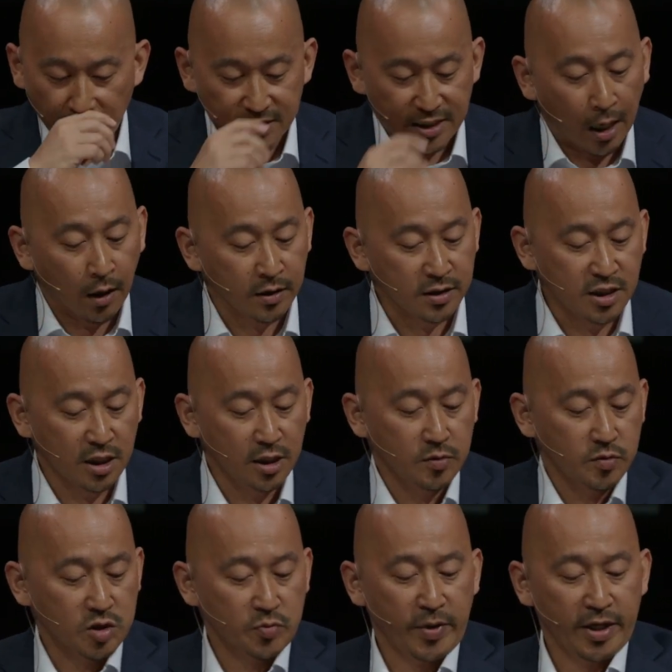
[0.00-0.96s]
Guys, our
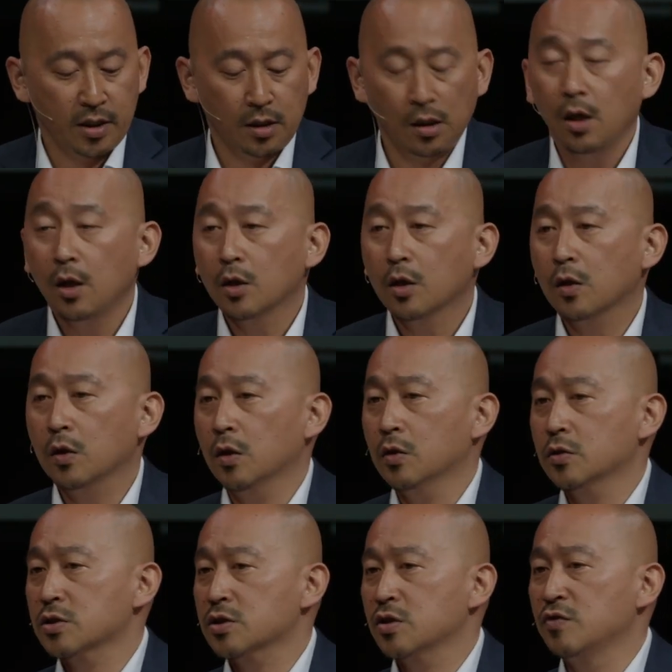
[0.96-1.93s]
team spent
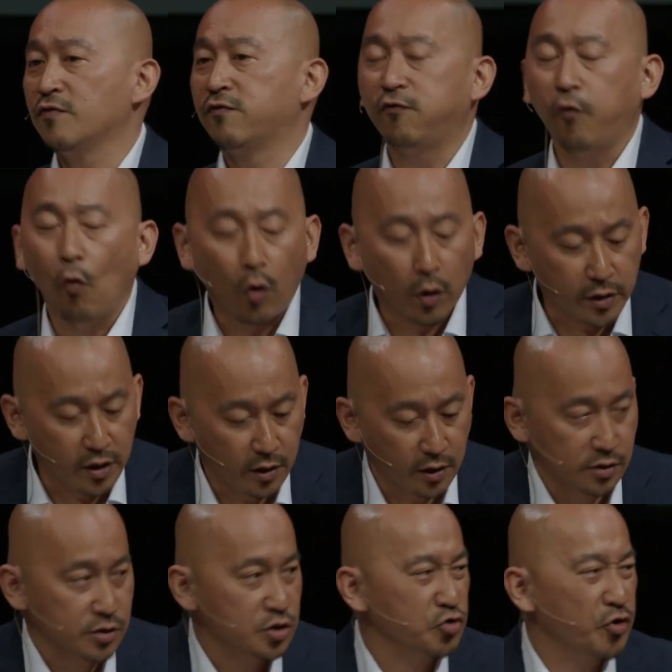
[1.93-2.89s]
close to 4
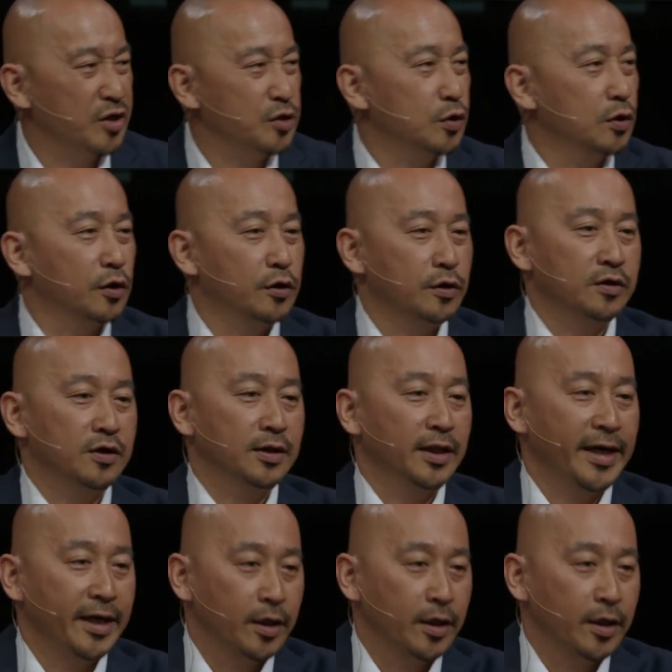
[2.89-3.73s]
years trying to learn the